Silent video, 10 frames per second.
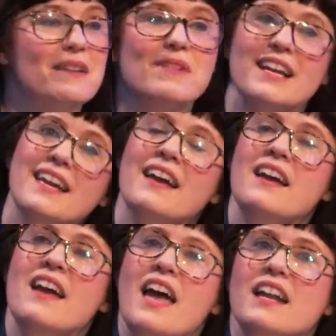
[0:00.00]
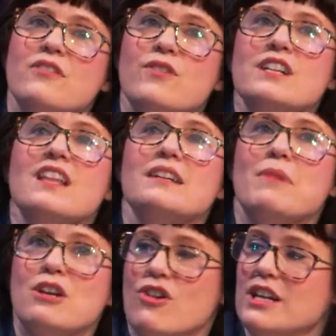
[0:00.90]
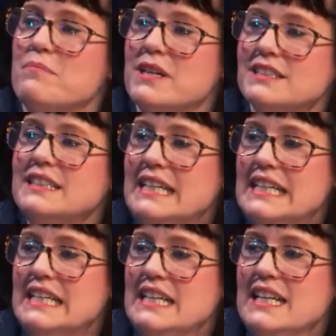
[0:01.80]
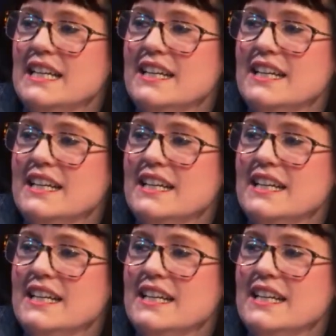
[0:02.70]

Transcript: I'm like, and I feel like my credibility,